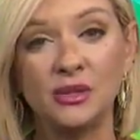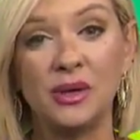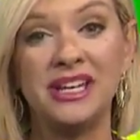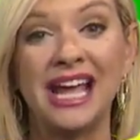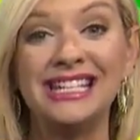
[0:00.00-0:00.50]
So
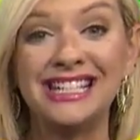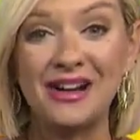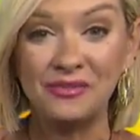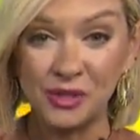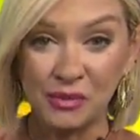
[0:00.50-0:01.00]
a nice
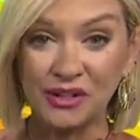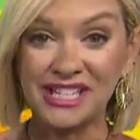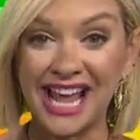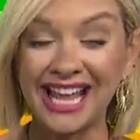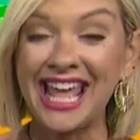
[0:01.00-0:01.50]
comfortable
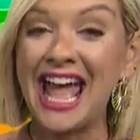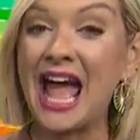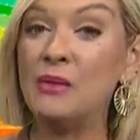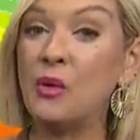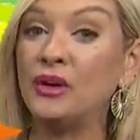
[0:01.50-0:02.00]
day,
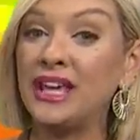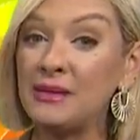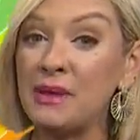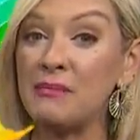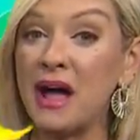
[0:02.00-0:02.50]
and we'll
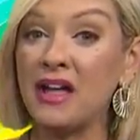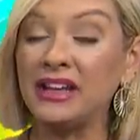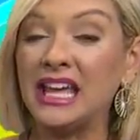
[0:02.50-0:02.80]
keep it mild